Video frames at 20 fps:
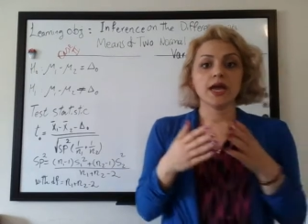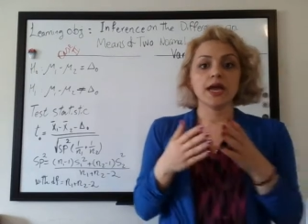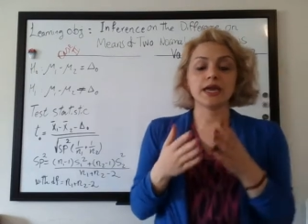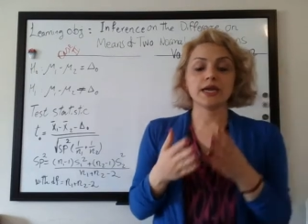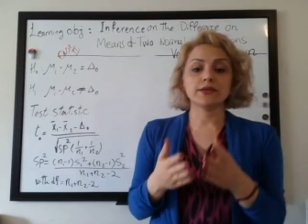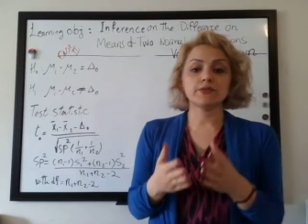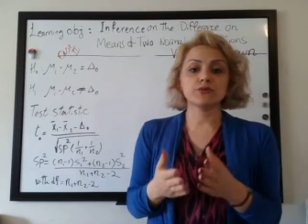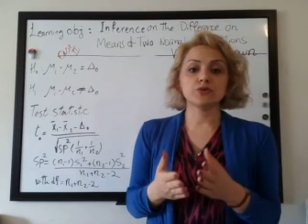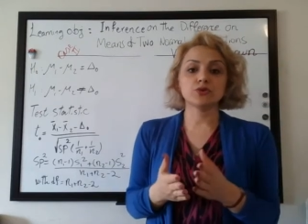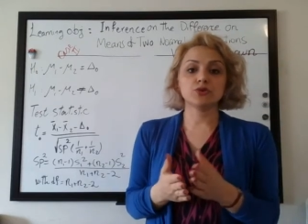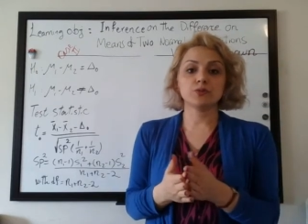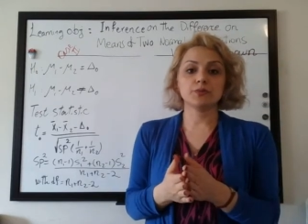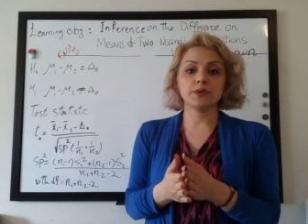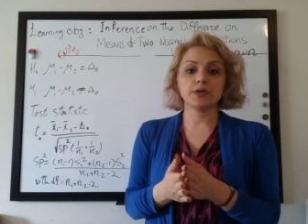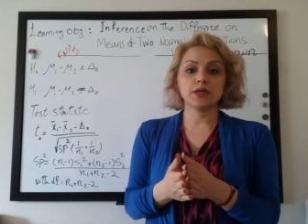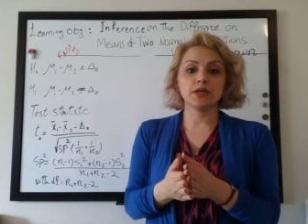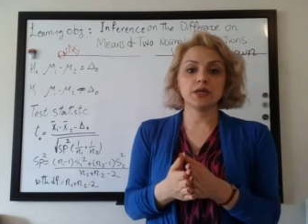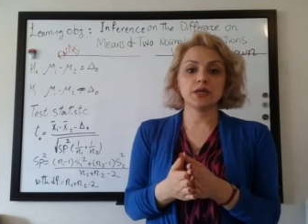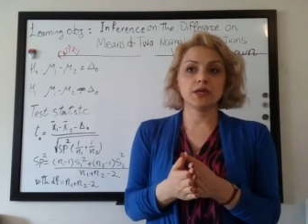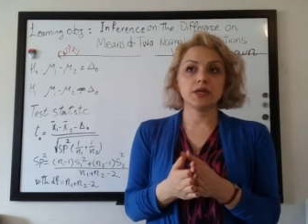It would
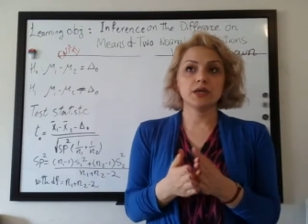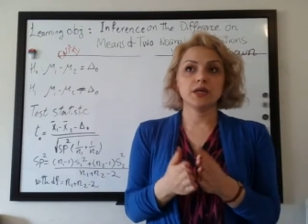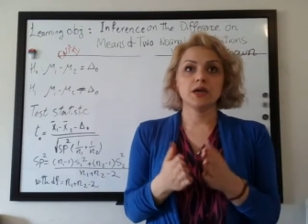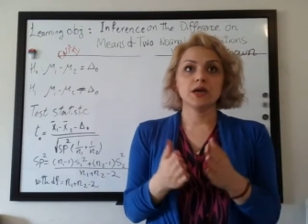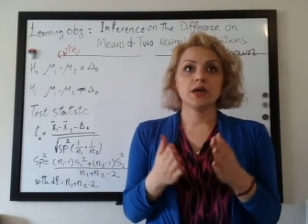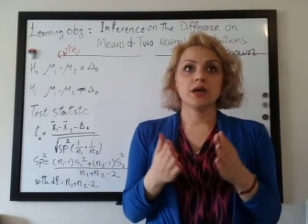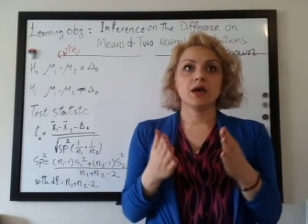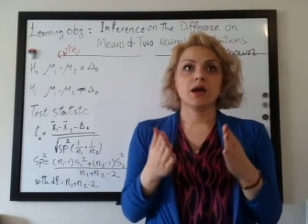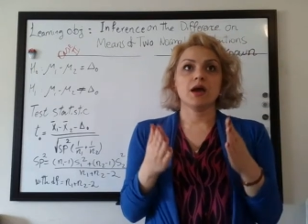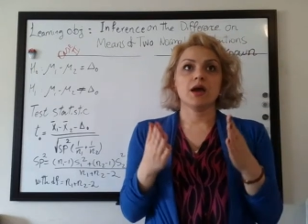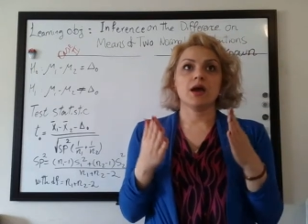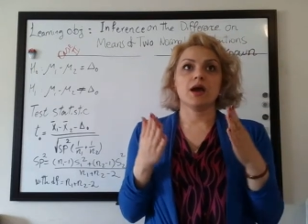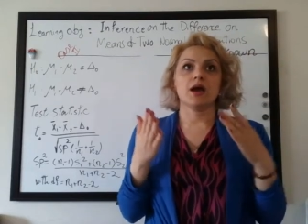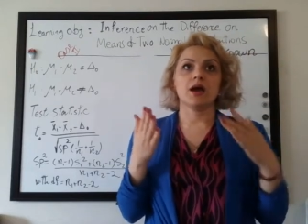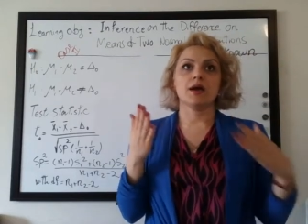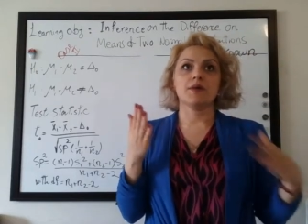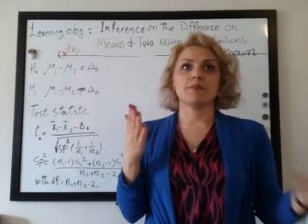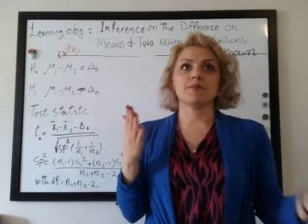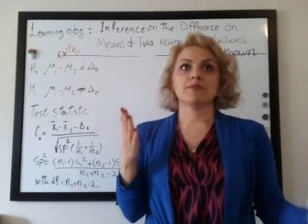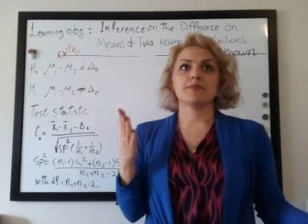be
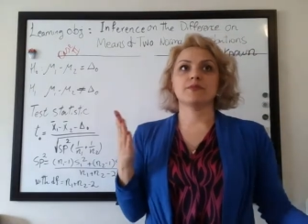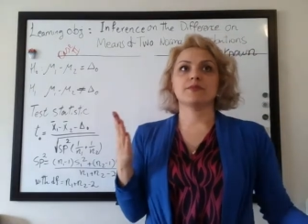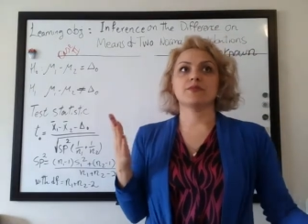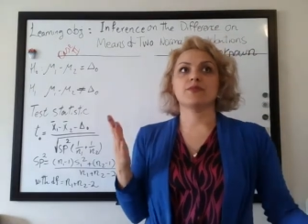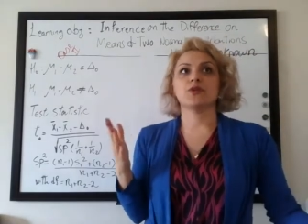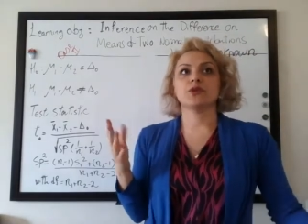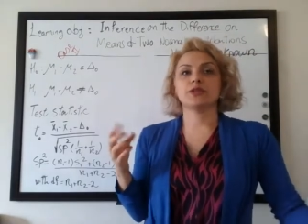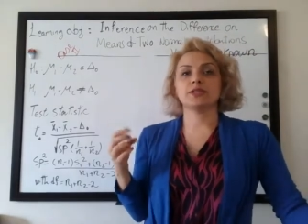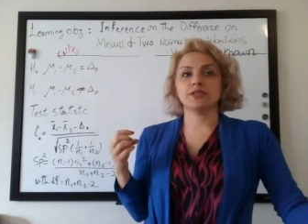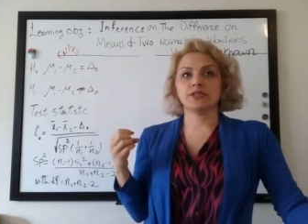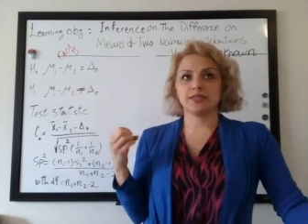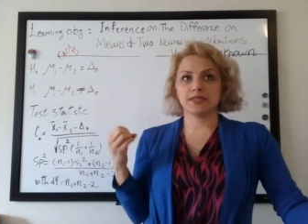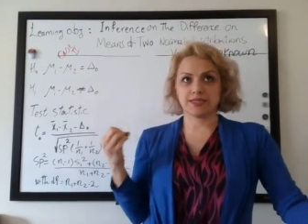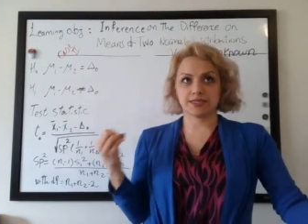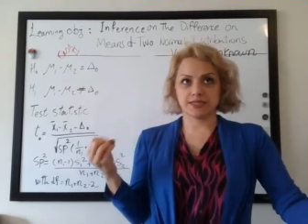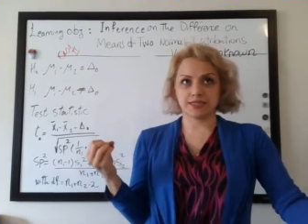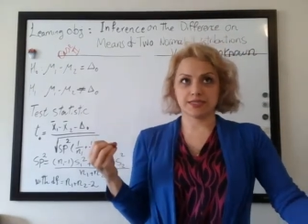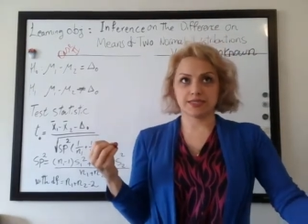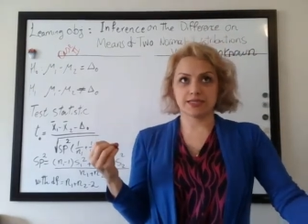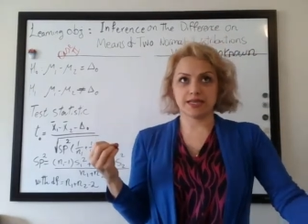um, for the
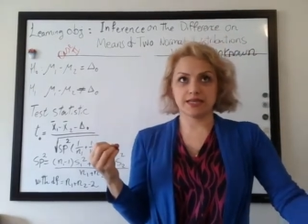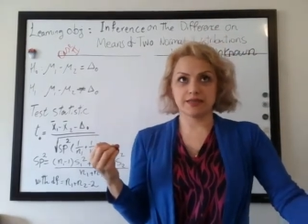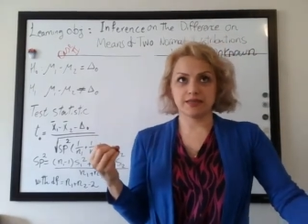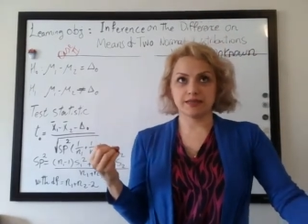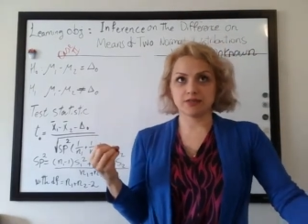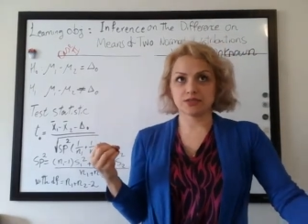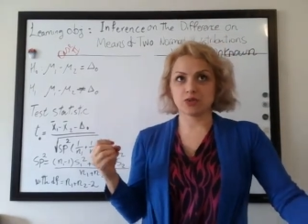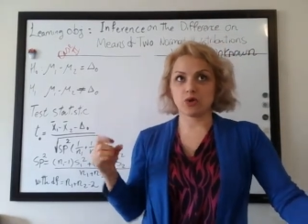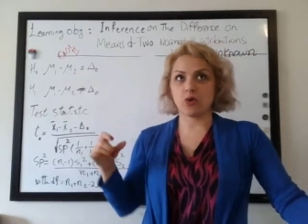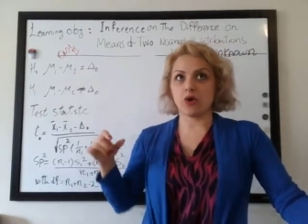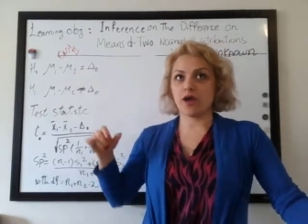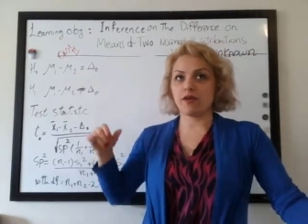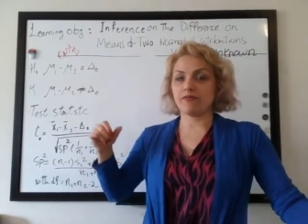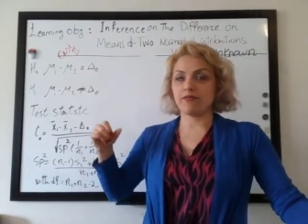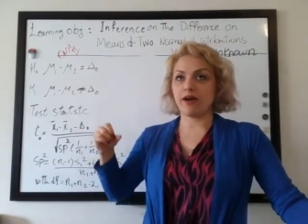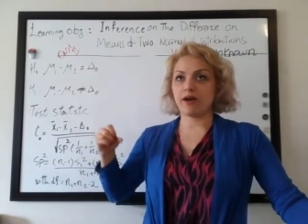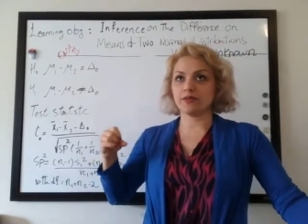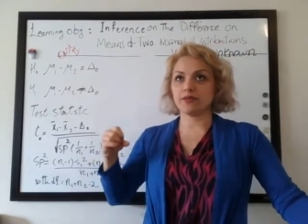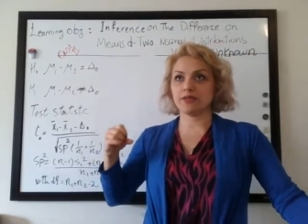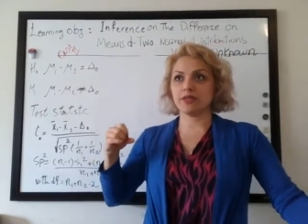test set. So I
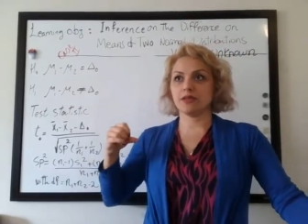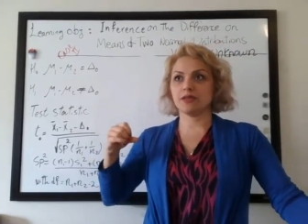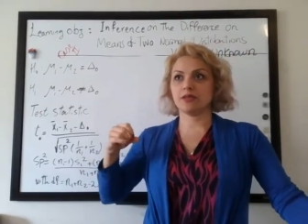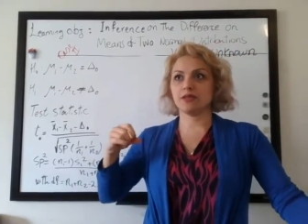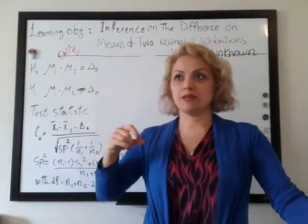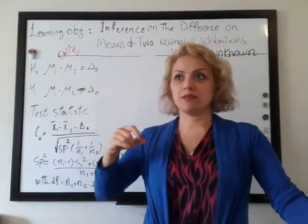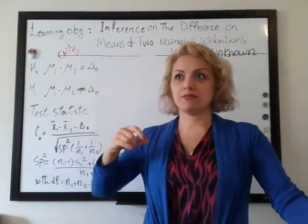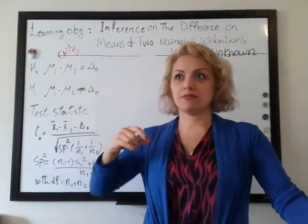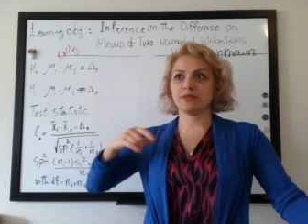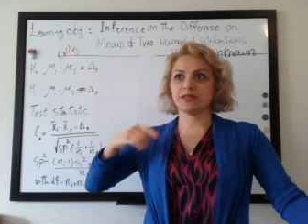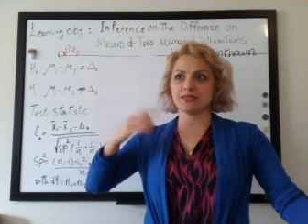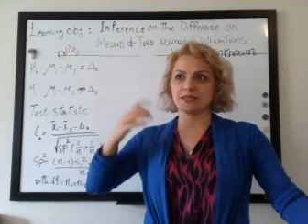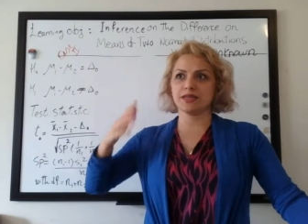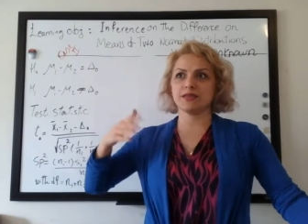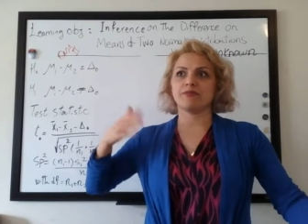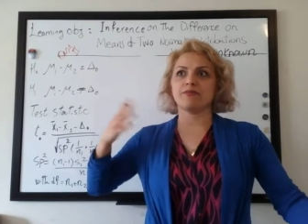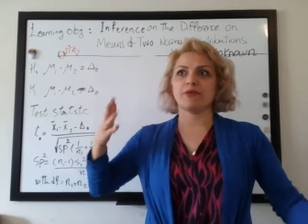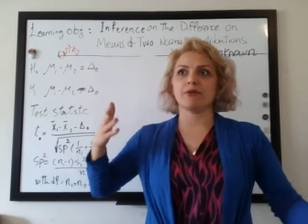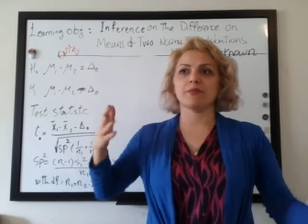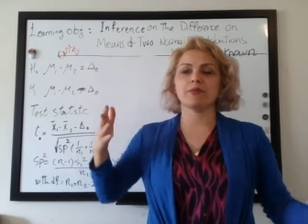found the, let's
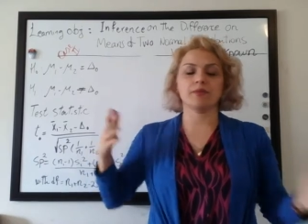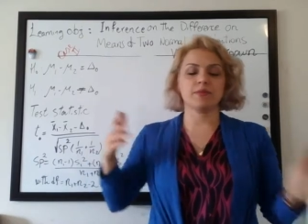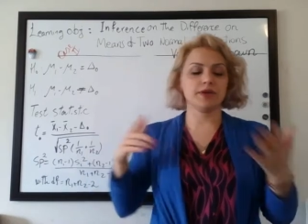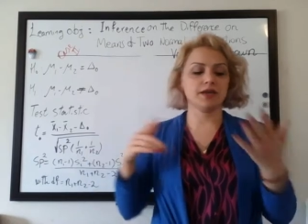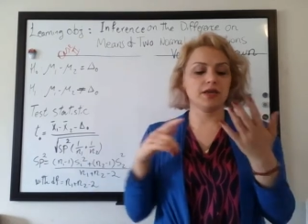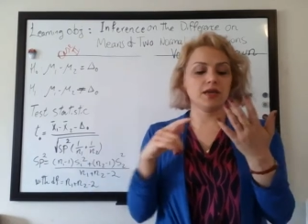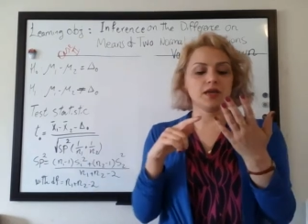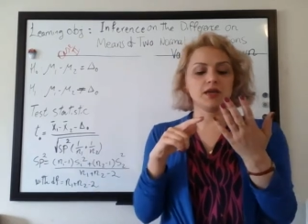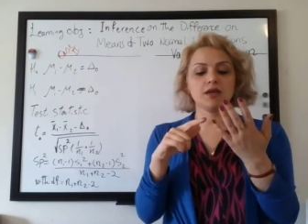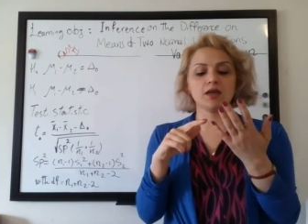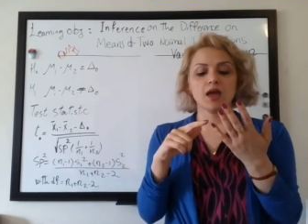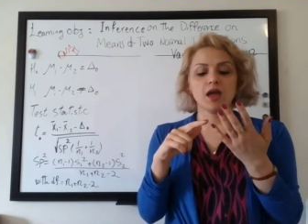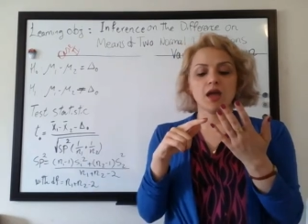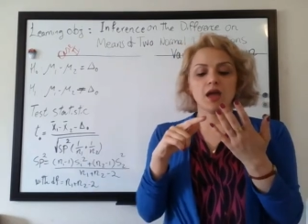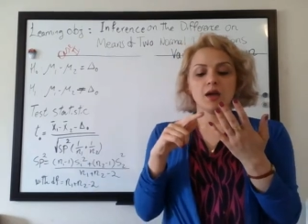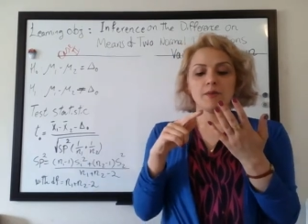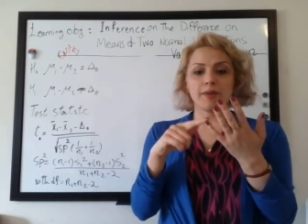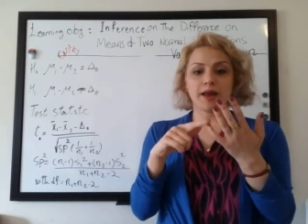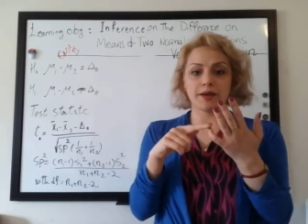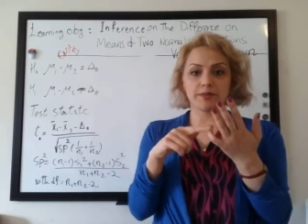say from the beginning,
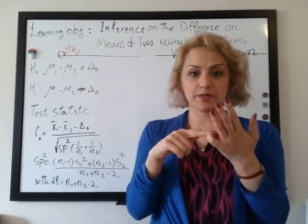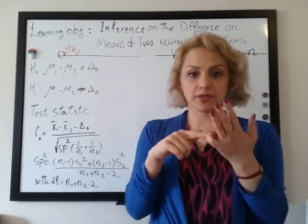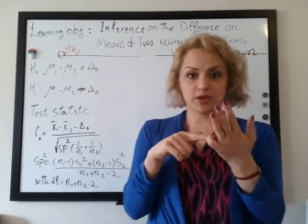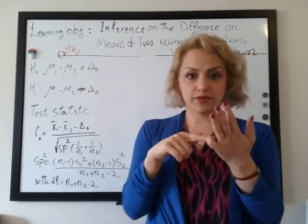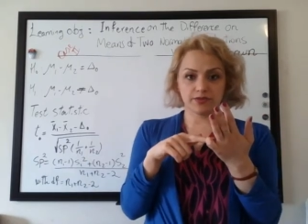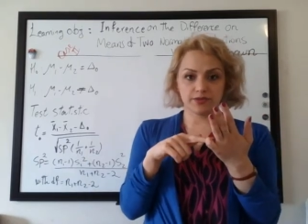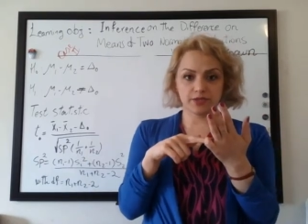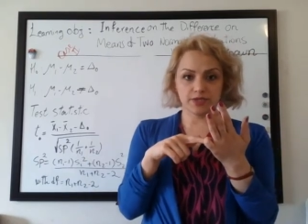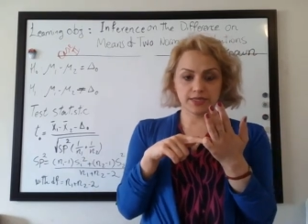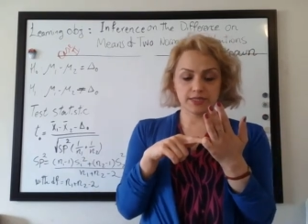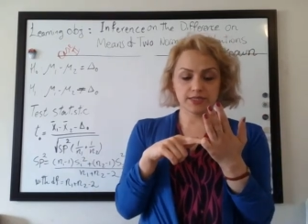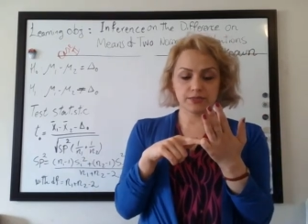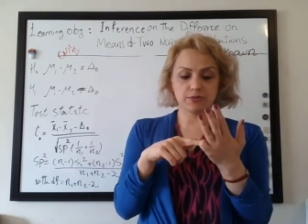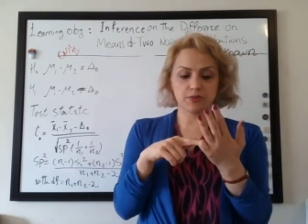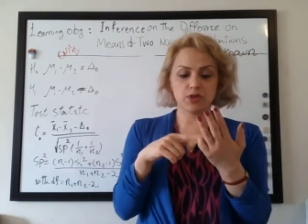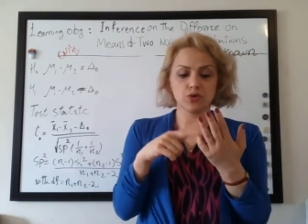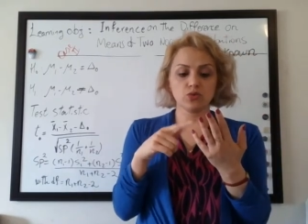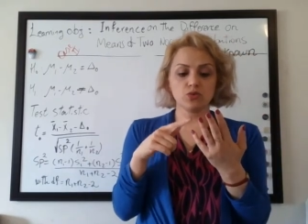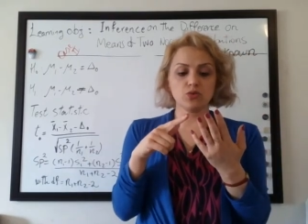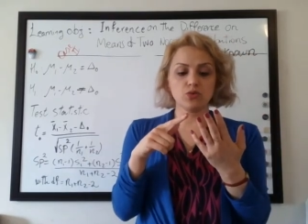parameter of interest
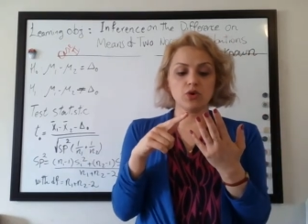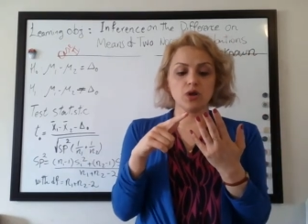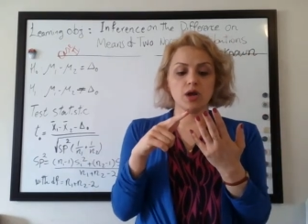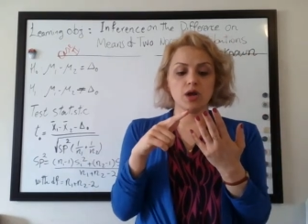mu,